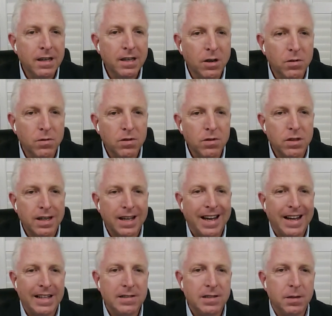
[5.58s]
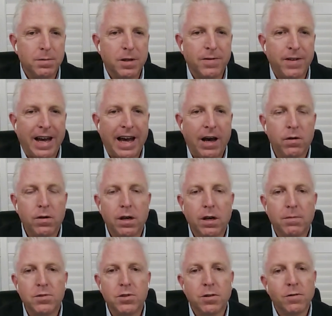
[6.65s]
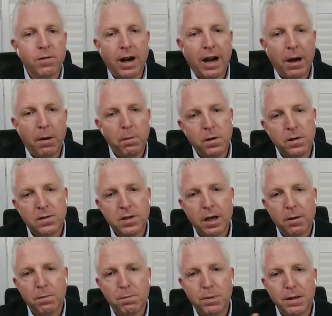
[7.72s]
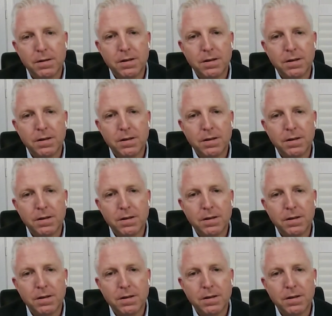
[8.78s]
you know the concept of outcomes over outputs help